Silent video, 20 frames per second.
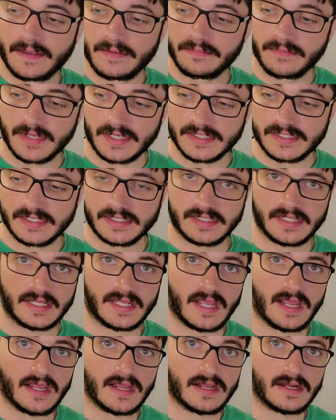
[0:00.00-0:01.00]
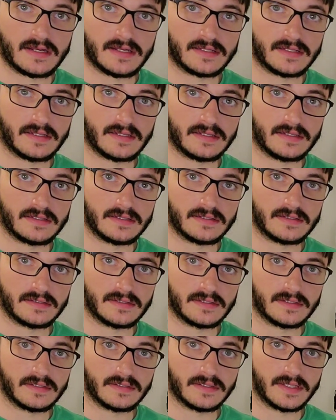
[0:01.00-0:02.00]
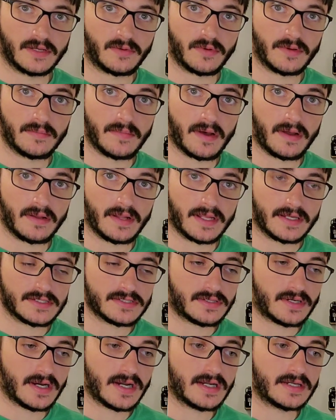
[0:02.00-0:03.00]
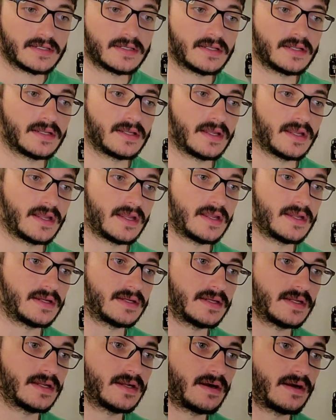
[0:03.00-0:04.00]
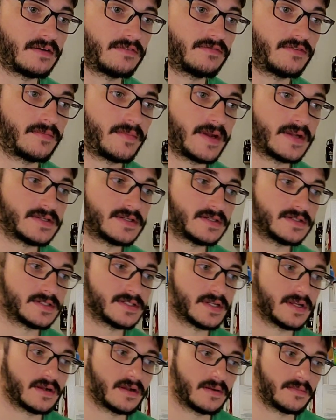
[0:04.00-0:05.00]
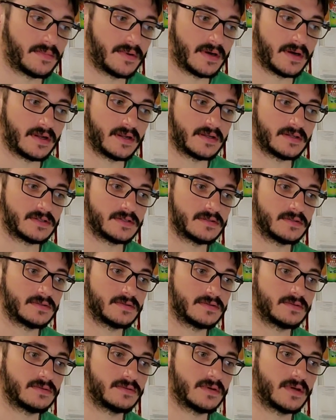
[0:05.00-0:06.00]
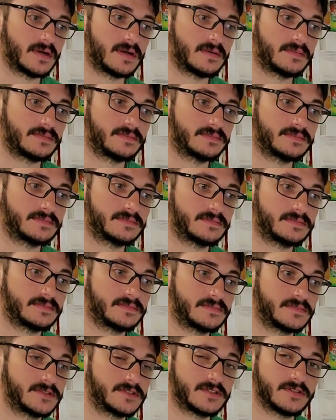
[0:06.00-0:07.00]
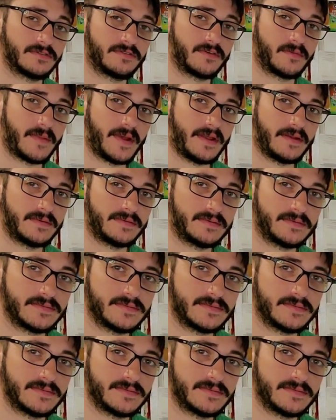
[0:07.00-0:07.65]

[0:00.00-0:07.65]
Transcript: mix in the can and the liquid malt extract and get our fermenter set up ready to ferment.